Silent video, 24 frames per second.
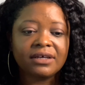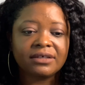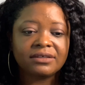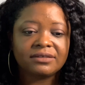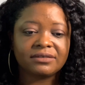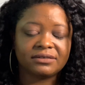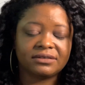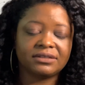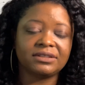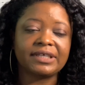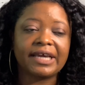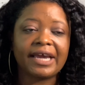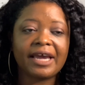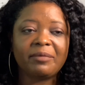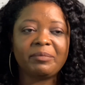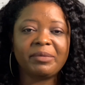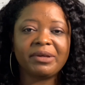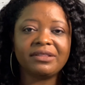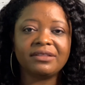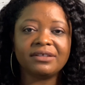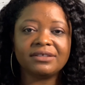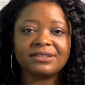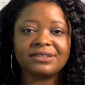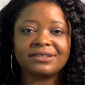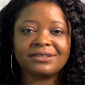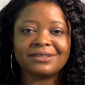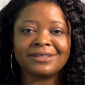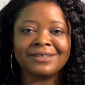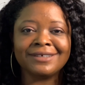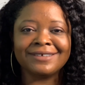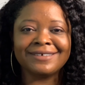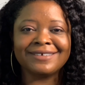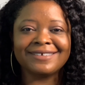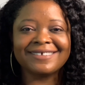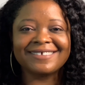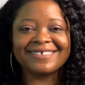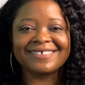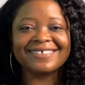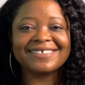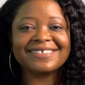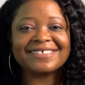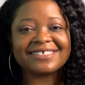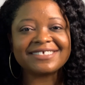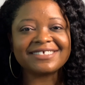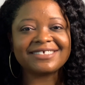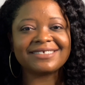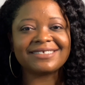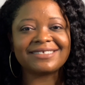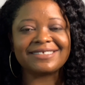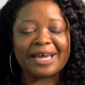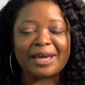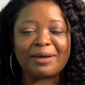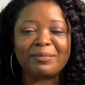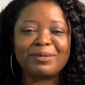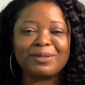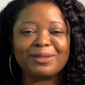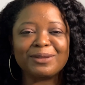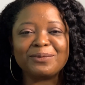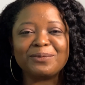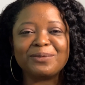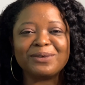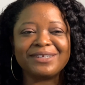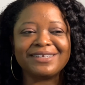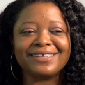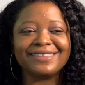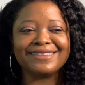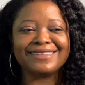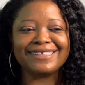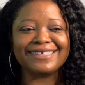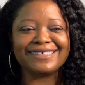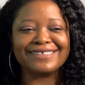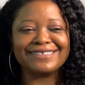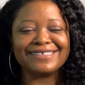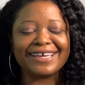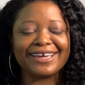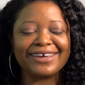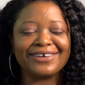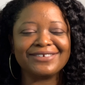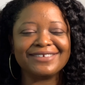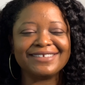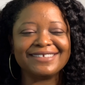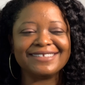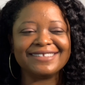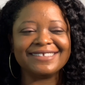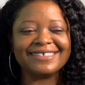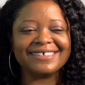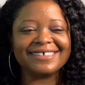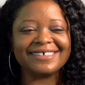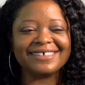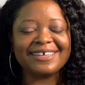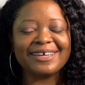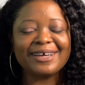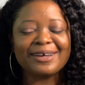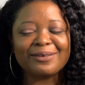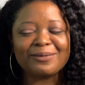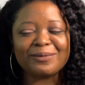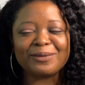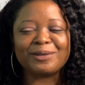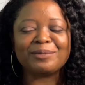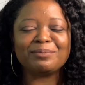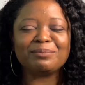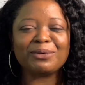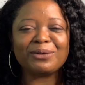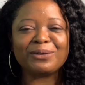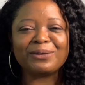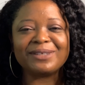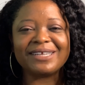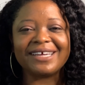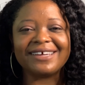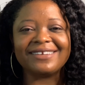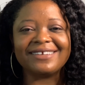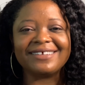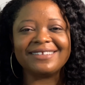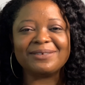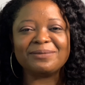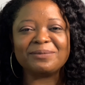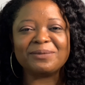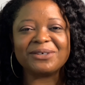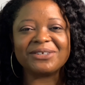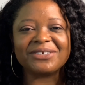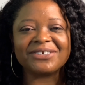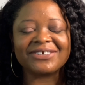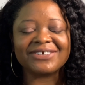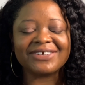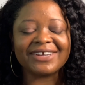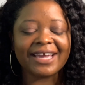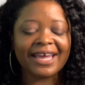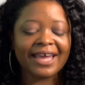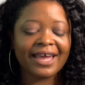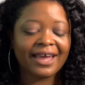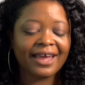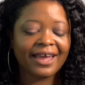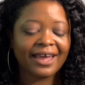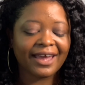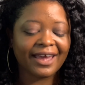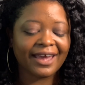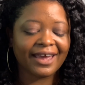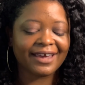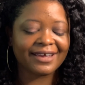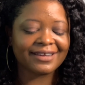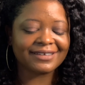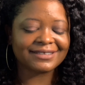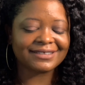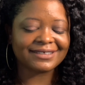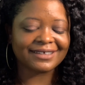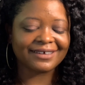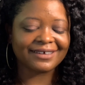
stabbing the wooden thing down in the wooden pole down in the water, and